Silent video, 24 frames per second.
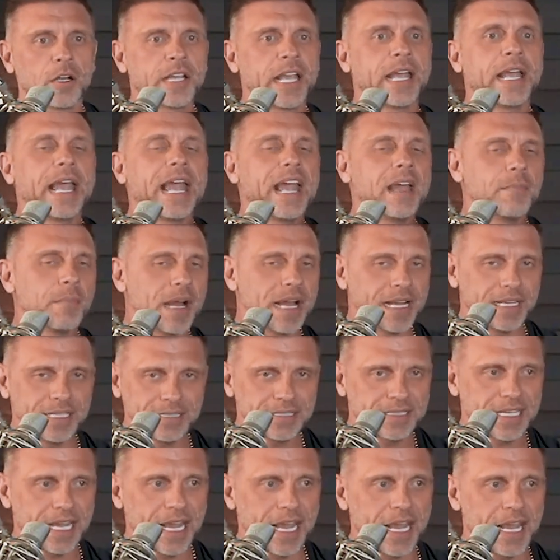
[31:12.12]
Okay, am I a
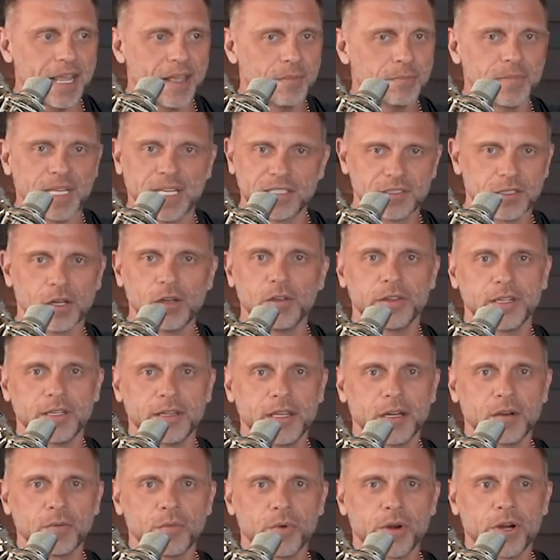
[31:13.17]
scam? That's all that
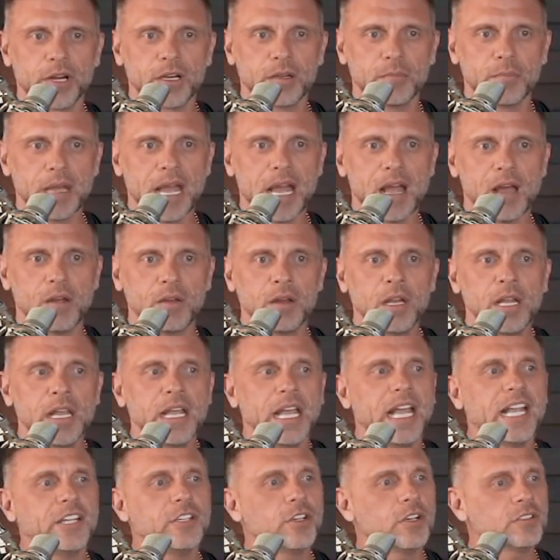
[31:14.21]
they're worried about.
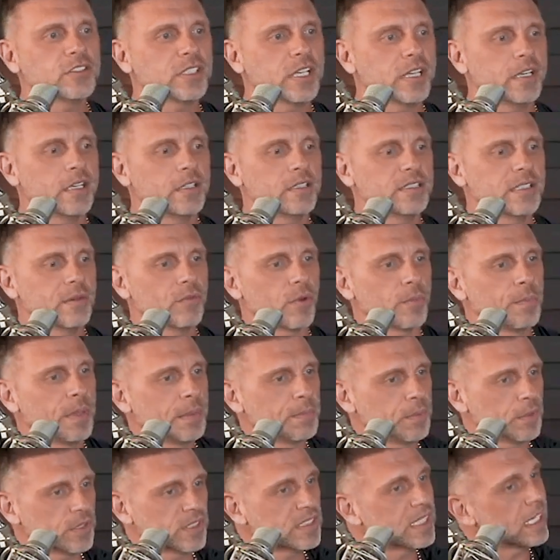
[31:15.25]
And you also got to understand where
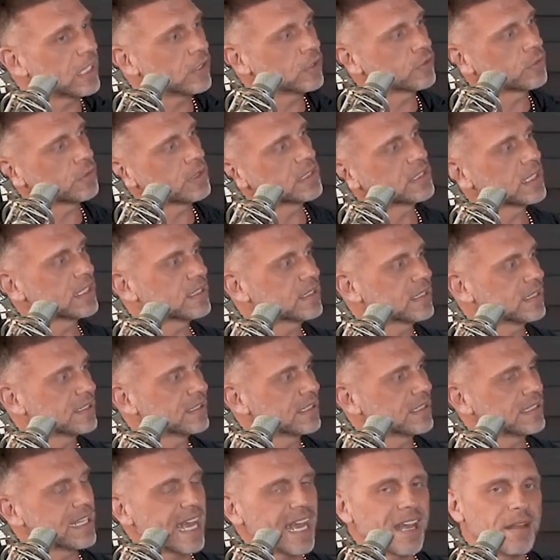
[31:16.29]
people's sales
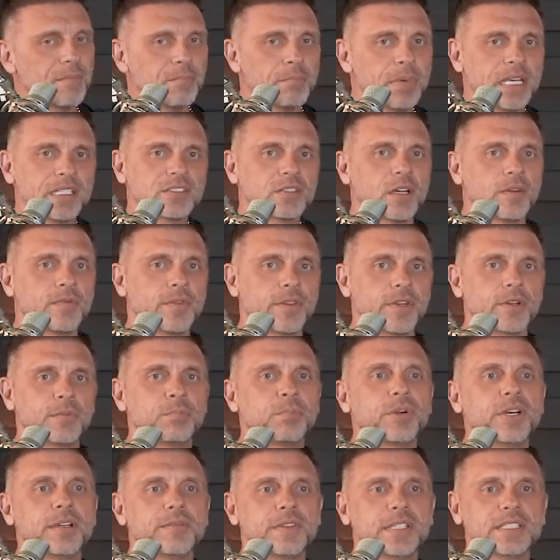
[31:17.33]
resistance is at based off of their
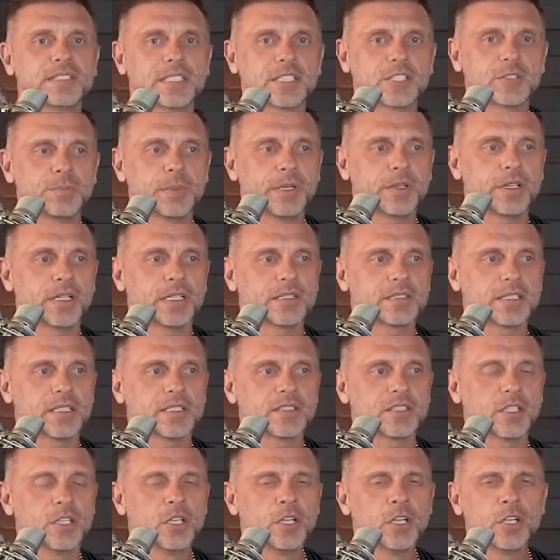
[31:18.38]
previous
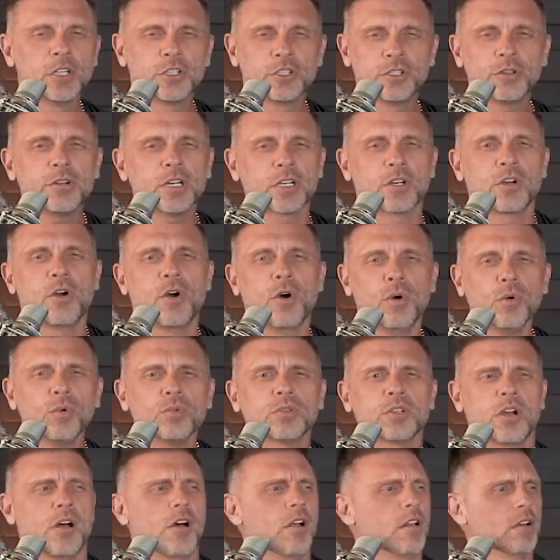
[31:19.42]
experiences. You're a
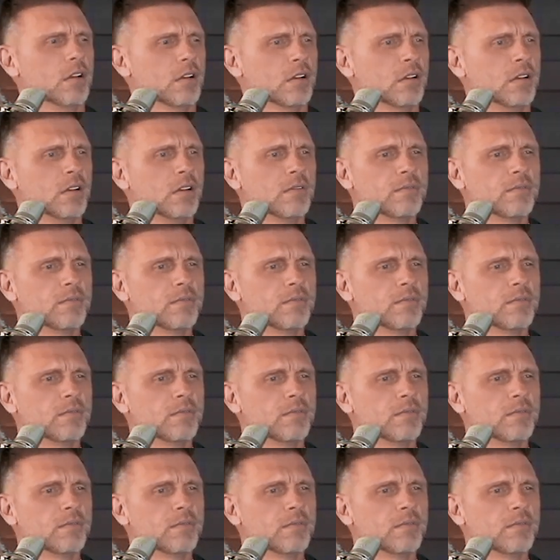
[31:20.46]
cold caller.